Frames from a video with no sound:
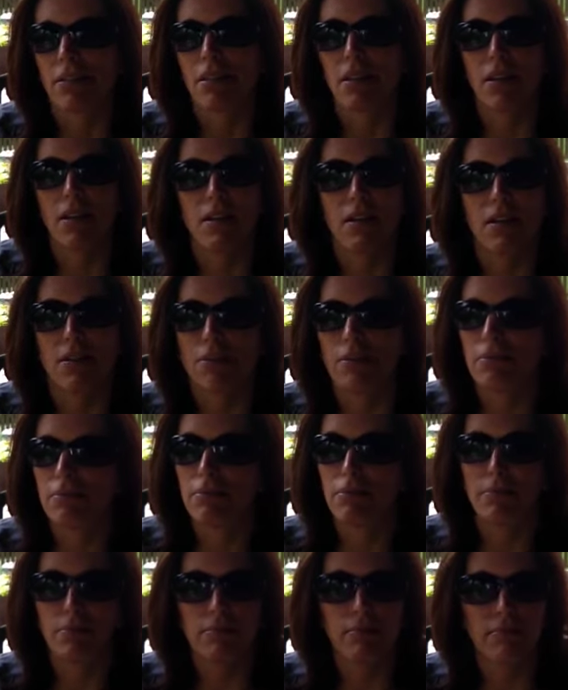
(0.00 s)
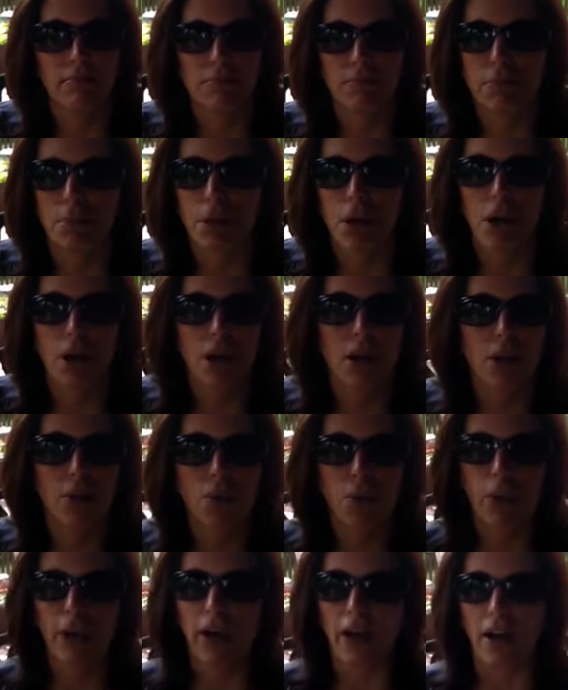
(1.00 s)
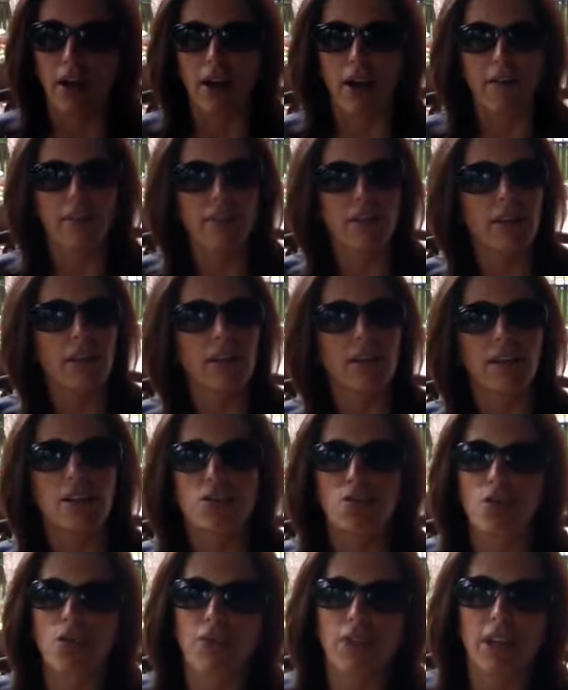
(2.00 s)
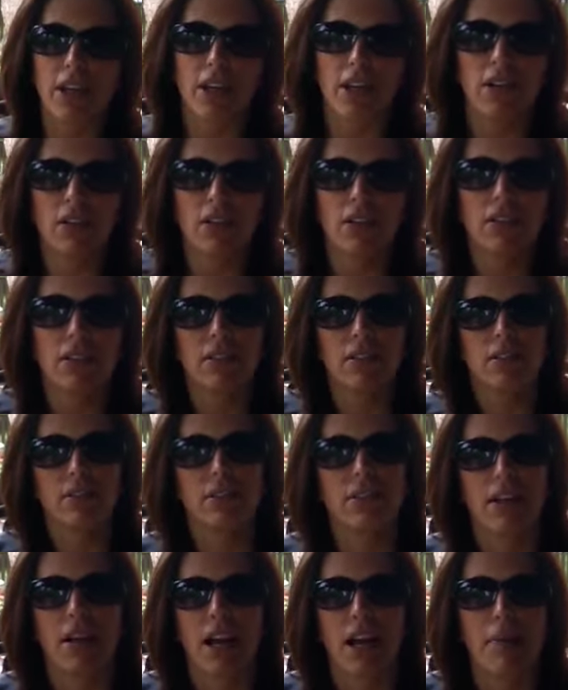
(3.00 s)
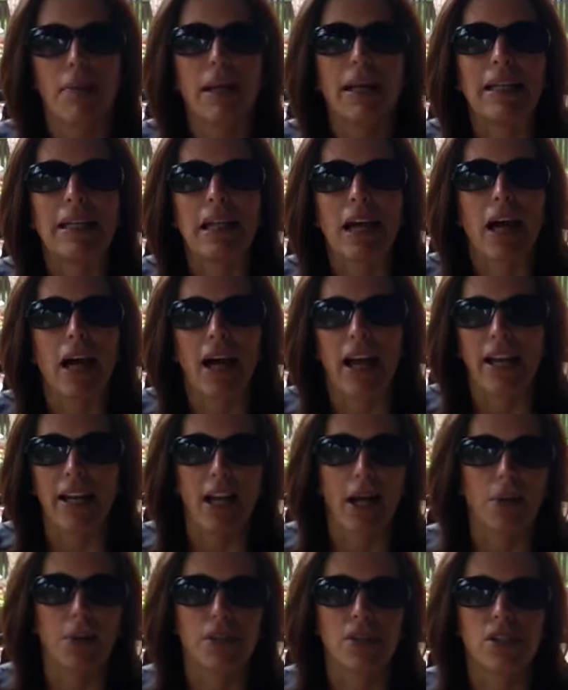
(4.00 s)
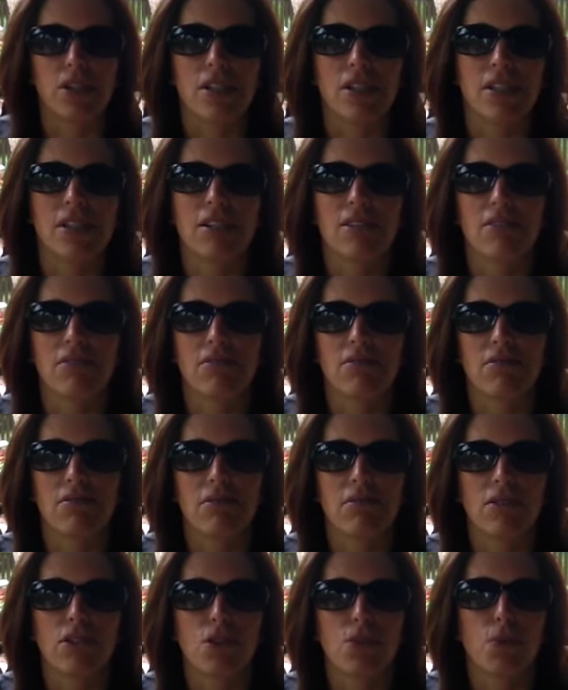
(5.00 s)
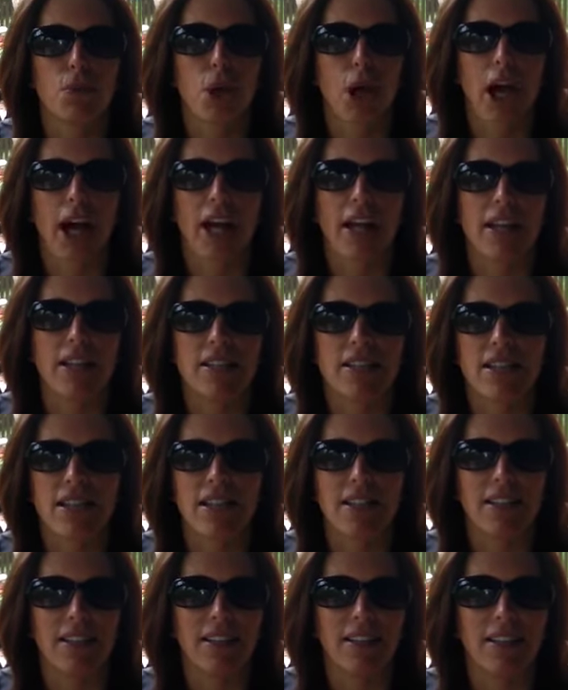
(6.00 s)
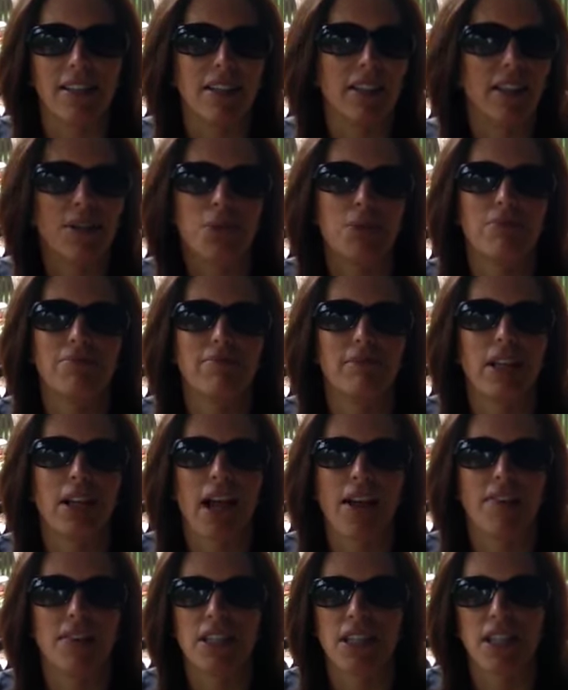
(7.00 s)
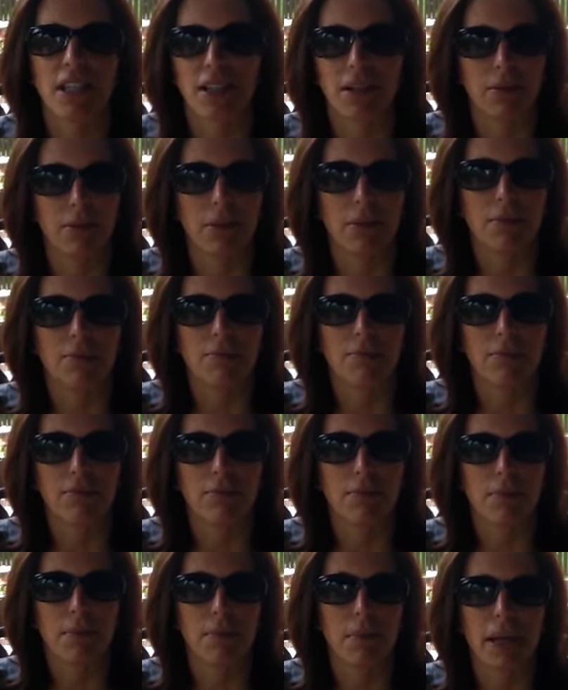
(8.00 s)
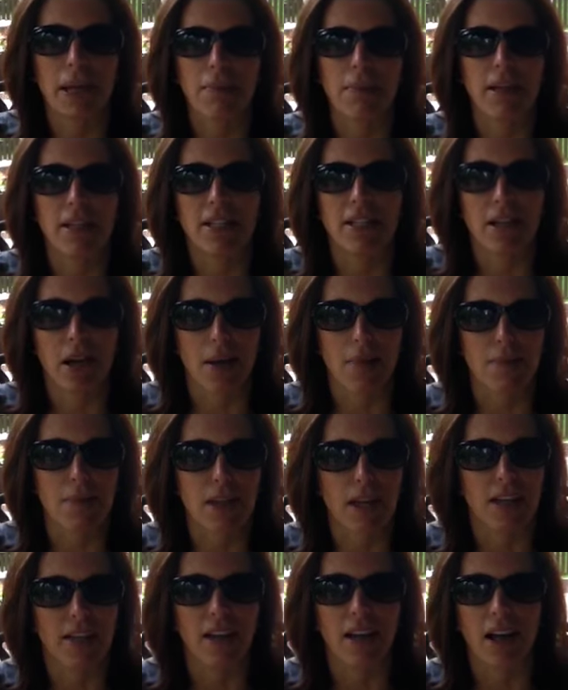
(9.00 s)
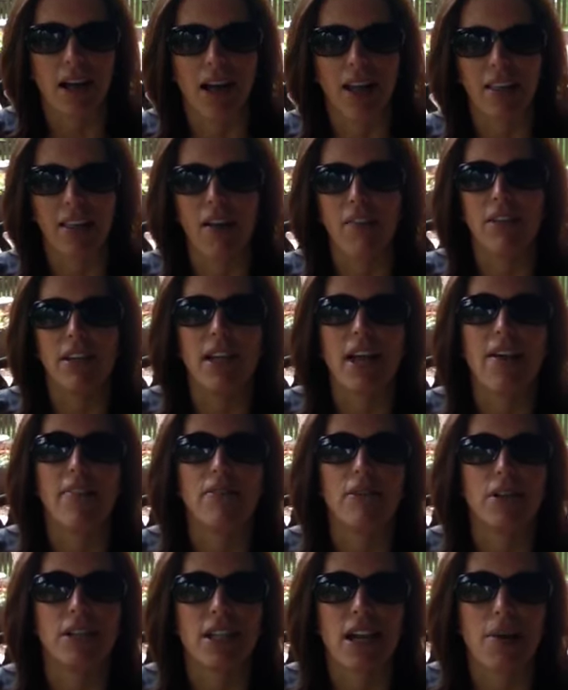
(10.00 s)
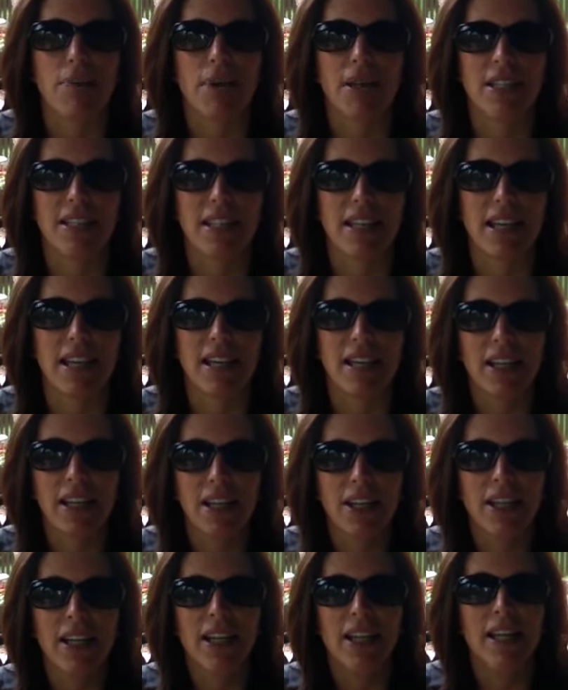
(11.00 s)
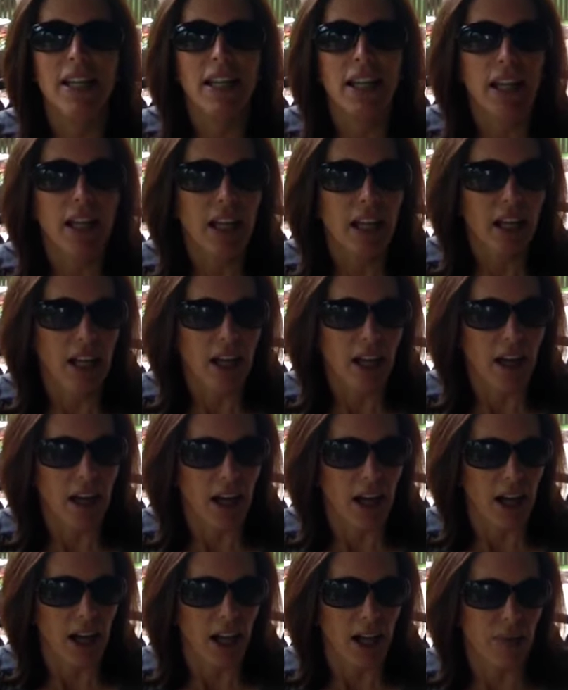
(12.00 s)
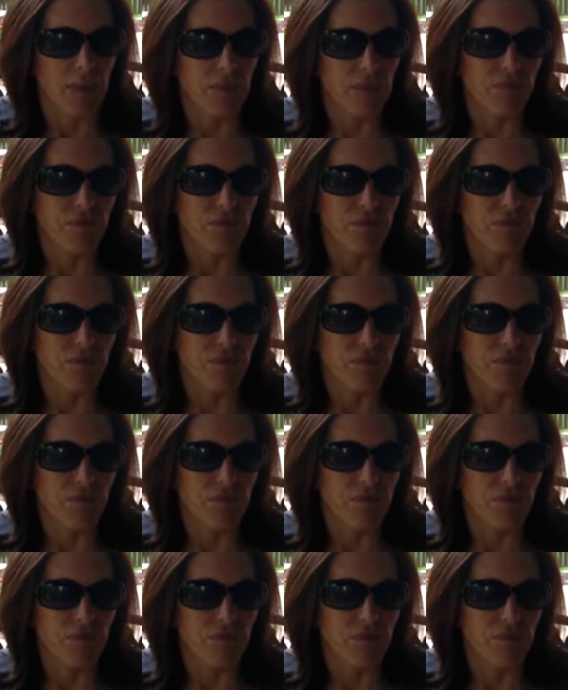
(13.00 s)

the part where everything is revealed, I about died. I was surprised, and it, I've seen it many, many times, and I love it every time I see it. Uh,